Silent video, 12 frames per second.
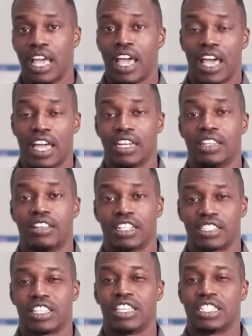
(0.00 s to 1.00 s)
And
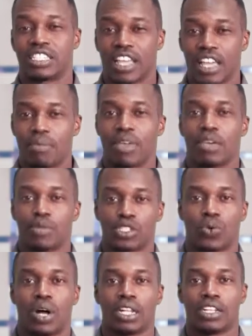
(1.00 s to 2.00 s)
it's the same image
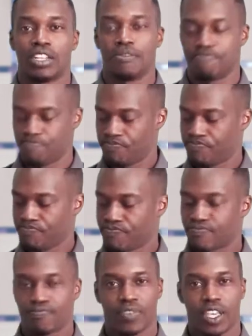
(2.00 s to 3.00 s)
quality
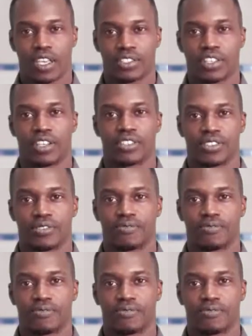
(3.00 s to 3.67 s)
as this.